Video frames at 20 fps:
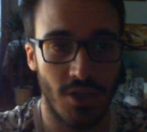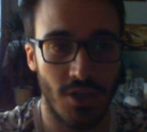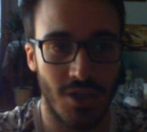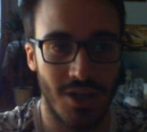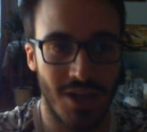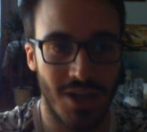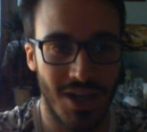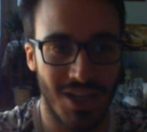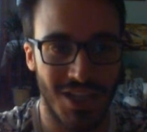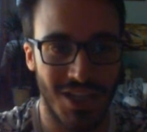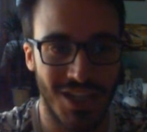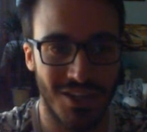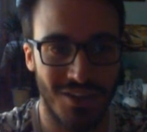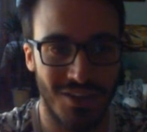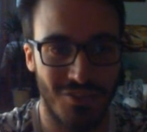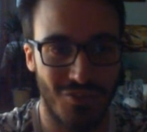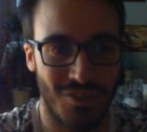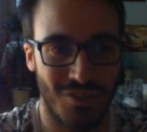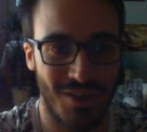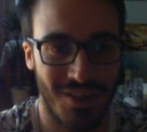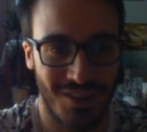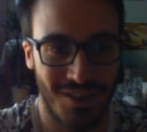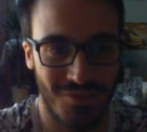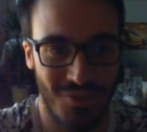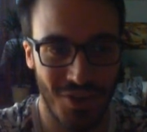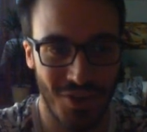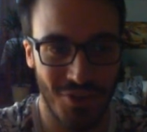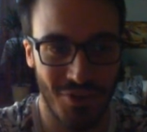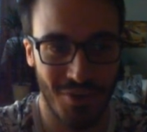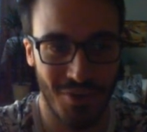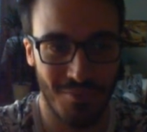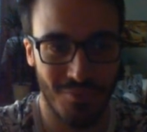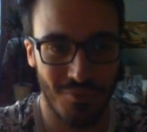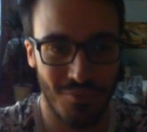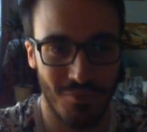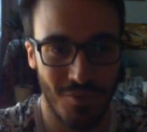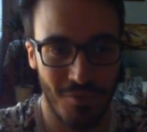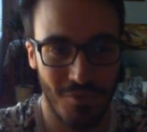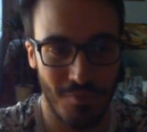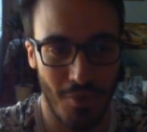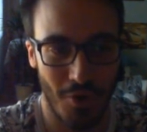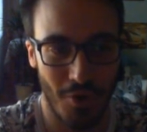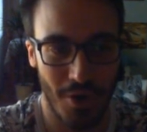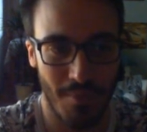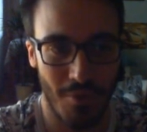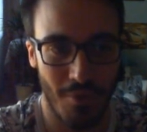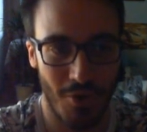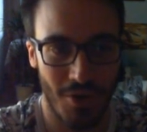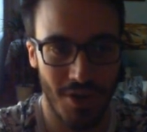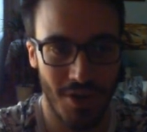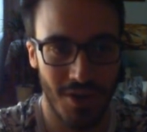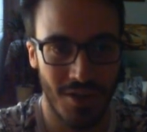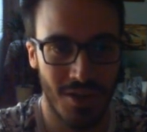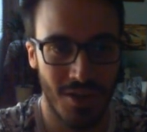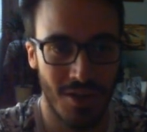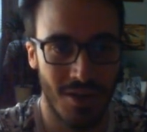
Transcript: card figuring with Moki Moki